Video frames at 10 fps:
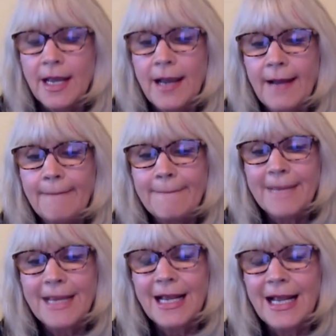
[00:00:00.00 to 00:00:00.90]
Um,
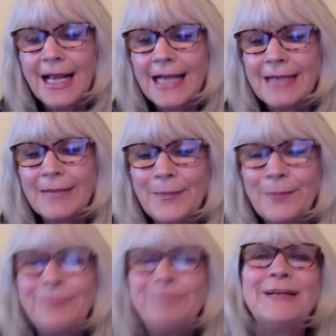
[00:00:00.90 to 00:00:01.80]

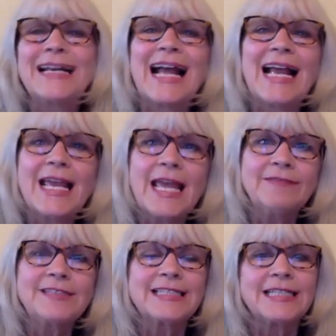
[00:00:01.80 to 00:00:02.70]
but I
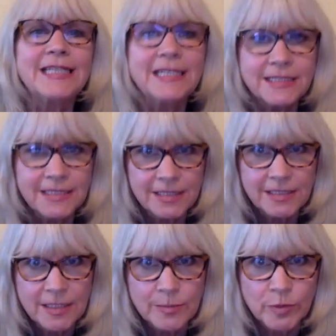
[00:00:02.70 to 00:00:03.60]
have to ease
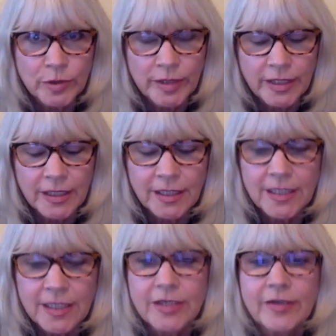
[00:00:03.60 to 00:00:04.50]
into the morning.
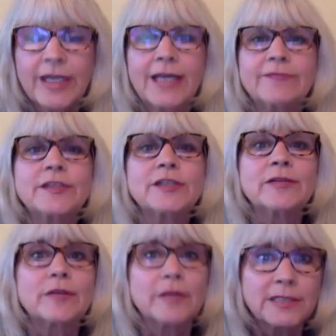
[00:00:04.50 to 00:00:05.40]
You know, I have to
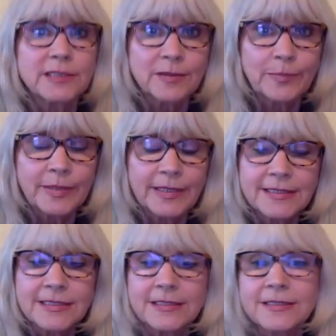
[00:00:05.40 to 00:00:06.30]
do the crossword
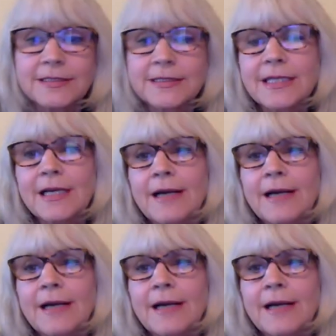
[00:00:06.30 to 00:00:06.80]
puzzles.